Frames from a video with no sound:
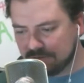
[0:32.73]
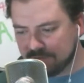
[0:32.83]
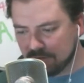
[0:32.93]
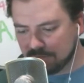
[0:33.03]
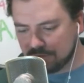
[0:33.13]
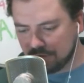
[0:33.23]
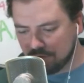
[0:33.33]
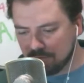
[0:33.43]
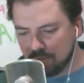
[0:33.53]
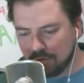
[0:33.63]
from
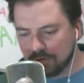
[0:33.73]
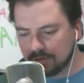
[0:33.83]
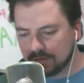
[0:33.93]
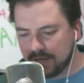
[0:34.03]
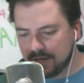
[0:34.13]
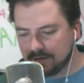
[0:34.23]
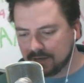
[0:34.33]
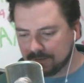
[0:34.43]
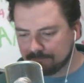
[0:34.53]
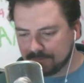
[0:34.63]
Turmoil,"
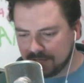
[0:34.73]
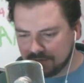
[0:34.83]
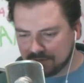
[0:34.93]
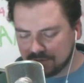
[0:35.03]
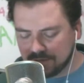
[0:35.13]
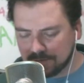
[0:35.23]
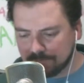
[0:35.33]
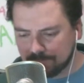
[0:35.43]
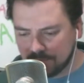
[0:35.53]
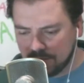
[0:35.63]
and in
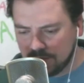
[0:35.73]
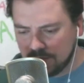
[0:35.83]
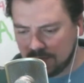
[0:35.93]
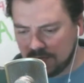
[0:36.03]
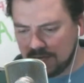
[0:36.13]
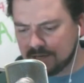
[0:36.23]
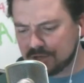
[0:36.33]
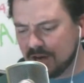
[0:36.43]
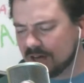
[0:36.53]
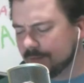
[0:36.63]
his
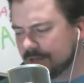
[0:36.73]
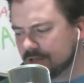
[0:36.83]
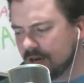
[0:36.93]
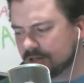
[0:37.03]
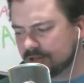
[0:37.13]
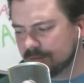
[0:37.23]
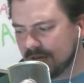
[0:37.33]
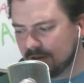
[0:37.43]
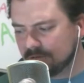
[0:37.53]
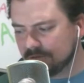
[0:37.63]
column, he talks
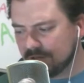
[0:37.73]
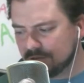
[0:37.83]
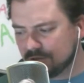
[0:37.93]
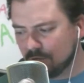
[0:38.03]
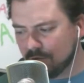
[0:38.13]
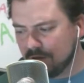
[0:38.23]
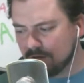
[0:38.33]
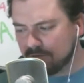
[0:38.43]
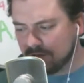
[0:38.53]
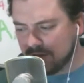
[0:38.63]
about the story
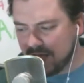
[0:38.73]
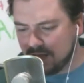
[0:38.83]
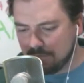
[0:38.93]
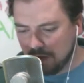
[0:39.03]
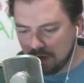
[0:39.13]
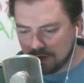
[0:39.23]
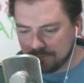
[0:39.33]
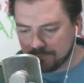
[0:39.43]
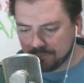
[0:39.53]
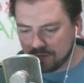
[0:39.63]
of Ed Monk
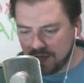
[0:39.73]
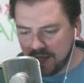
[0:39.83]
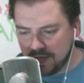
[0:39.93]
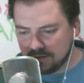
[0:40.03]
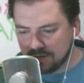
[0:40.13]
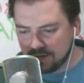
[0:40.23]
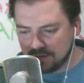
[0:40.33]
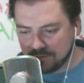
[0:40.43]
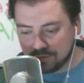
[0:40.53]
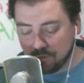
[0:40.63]
and
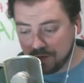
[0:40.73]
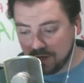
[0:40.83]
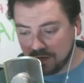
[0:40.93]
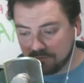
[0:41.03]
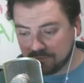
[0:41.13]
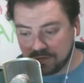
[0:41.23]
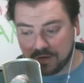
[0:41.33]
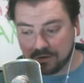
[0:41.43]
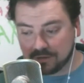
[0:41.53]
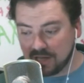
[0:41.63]
the story of
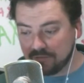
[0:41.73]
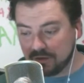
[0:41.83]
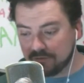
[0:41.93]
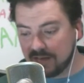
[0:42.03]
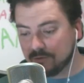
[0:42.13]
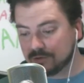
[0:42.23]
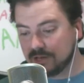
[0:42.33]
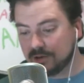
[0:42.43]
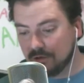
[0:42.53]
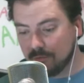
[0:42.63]
Senator Stephanie Flowers.
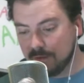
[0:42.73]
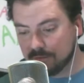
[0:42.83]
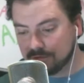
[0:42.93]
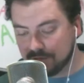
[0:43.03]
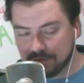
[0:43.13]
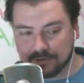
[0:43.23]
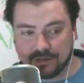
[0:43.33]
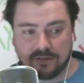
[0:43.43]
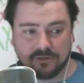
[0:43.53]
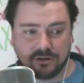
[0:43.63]
Now, you'll remember Senator
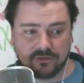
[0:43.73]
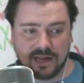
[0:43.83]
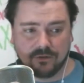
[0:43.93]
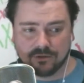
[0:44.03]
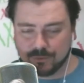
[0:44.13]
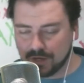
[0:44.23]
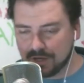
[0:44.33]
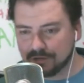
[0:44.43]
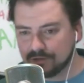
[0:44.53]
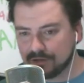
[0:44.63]
Stephanie Flowers
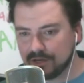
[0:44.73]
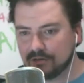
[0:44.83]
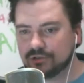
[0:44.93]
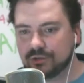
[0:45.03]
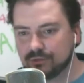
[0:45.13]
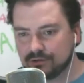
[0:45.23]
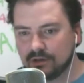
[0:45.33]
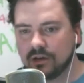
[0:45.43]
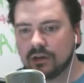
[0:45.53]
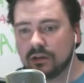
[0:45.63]
because she was
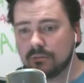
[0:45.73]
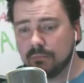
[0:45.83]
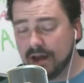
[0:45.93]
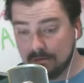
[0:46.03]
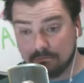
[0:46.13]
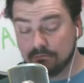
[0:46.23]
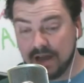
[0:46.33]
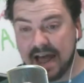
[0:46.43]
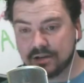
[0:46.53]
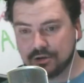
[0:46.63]
made
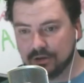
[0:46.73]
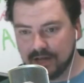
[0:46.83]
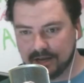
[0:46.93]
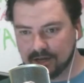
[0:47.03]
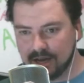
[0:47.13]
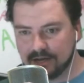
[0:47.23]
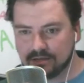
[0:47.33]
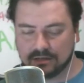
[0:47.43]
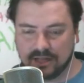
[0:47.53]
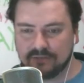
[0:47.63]
national
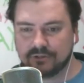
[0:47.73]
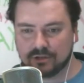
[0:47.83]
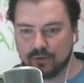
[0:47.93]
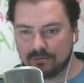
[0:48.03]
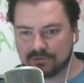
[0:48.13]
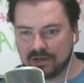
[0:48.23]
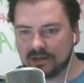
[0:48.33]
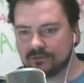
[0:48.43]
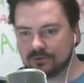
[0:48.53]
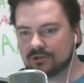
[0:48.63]
headlines on leftist
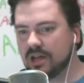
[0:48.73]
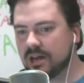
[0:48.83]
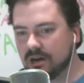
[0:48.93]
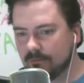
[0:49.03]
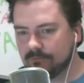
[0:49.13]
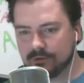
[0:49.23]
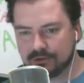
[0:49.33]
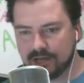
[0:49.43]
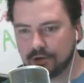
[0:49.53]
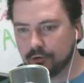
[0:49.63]
websites for standing up for a
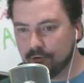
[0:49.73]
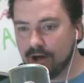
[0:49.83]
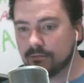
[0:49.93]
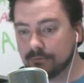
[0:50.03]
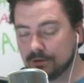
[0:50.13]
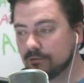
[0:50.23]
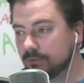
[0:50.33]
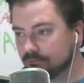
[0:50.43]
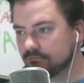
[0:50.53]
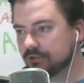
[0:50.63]
Stand Your Ground bill,
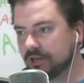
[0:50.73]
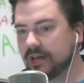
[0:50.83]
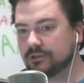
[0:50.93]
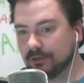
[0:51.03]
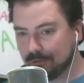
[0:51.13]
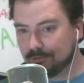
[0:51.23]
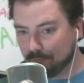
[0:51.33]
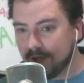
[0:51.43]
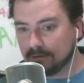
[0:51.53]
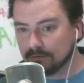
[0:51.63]
but she actually
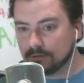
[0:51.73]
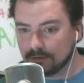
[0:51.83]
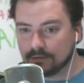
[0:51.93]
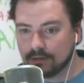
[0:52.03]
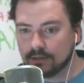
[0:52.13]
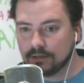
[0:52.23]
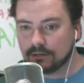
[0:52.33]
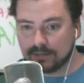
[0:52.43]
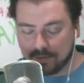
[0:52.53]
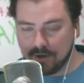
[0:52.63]
threatened
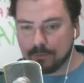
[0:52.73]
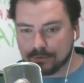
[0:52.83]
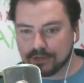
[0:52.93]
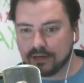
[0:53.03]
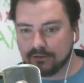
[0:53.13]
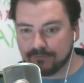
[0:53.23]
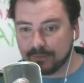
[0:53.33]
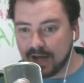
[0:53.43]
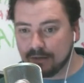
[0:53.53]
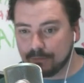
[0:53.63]
State
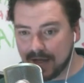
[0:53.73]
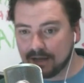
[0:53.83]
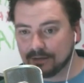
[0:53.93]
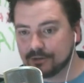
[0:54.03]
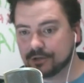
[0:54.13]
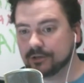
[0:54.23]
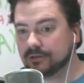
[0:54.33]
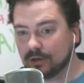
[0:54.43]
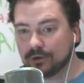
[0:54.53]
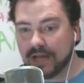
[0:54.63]
Representative Bob Ballinger
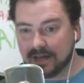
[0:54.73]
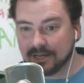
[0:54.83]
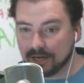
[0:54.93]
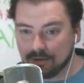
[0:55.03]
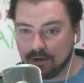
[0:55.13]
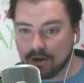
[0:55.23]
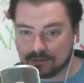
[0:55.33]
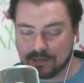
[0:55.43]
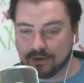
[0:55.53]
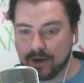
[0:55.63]
and told
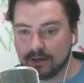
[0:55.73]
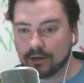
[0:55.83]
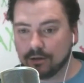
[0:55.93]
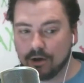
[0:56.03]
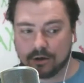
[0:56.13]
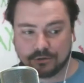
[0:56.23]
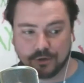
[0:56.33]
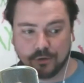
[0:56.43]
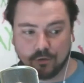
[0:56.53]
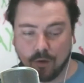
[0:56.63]
Senator Alan Clark,
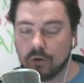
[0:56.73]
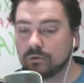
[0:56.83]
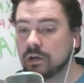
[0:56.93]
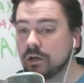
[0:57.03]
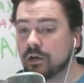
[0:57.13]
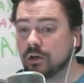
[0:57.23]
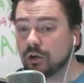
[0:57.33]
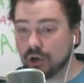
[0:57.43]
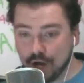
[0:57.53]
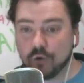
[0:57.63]
to quote,
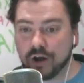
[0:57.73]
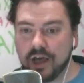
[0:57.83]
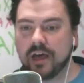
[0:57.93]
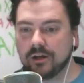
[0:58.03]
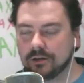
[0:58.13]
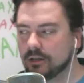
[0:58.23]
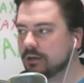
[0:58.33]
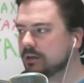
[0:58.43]
"go to hell."